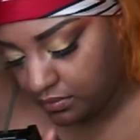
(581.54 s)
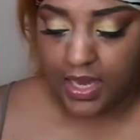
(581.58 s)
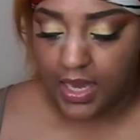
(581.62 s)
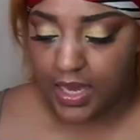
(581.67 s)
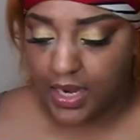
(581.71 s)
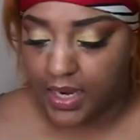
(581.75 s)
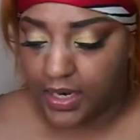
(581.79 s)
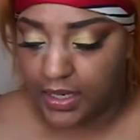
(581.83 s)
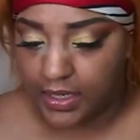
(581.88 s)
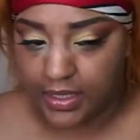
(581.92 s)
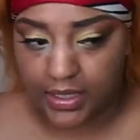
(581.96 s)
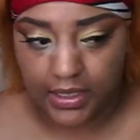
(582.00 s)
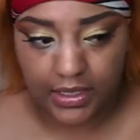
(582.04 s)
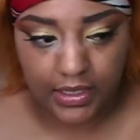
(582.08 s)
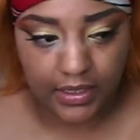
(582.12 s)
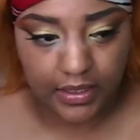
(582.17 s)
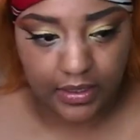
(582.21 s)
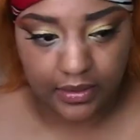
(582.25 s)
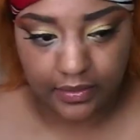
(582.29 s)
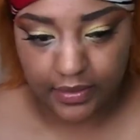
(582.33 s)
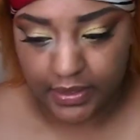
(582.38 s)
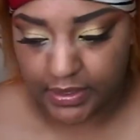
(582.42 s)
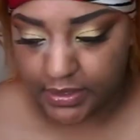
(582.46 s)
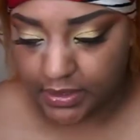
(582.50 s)
And I color
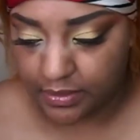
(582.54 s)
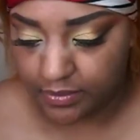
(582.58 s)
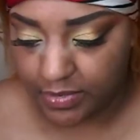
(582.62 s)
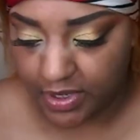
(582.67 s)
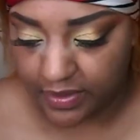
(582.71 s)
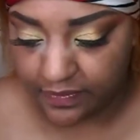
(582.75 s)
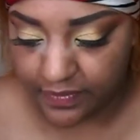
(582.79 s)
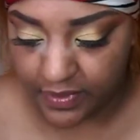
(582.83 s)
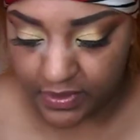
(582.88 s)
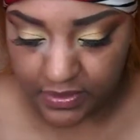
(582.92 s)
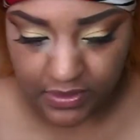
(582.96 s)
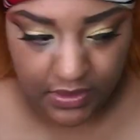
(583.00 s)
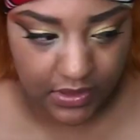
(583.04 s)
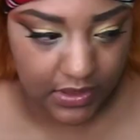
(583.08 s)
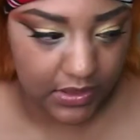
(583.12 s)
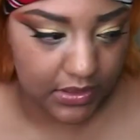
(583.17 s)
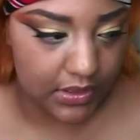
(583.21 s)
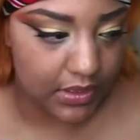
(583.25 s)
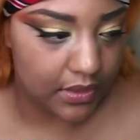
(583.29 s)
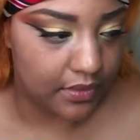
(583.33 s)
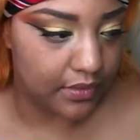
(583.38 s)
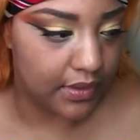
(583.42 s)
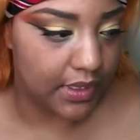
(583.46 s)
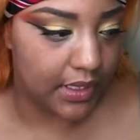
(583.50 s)
corrected my face with this
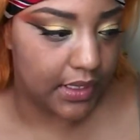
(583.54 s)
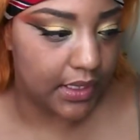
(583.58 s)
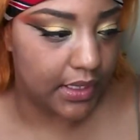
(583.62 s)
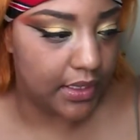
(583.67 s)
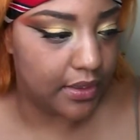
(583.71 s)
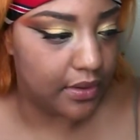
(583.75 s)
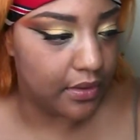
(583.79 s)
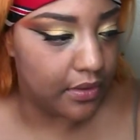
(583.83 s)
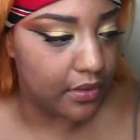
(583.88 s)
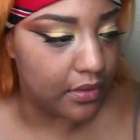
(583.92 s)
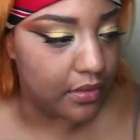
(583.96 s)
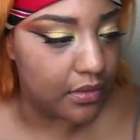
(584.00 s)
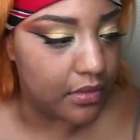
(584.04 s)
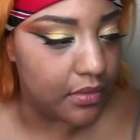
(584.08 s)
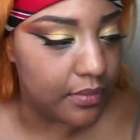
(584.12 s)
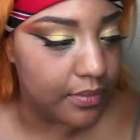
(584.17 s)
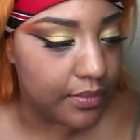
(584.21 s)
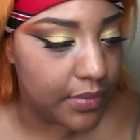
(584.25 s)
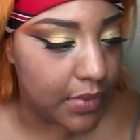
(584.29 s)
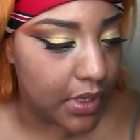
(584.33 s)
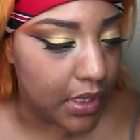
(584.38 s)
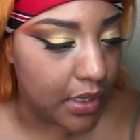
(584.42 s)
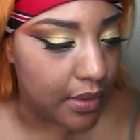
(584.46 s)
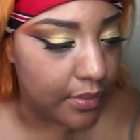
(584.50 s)
little LA Girl
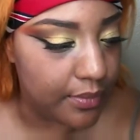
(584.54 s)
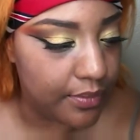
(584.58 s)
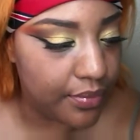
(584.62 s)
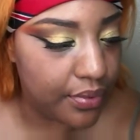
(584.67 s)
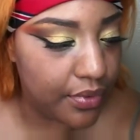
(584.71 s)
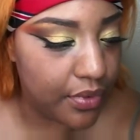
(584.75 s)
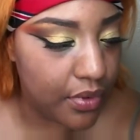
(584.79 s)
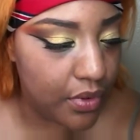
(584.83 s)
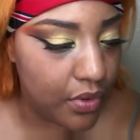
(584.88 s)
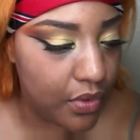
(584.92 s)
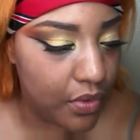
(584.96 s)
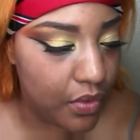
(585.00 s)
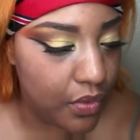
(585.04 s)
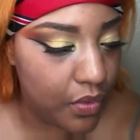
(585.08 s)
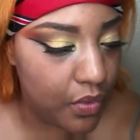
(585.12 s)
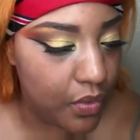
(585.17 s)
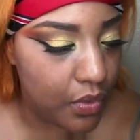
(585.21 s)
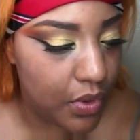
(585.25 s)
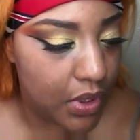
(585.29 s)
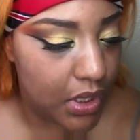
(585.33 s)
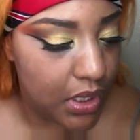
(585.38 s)
Pro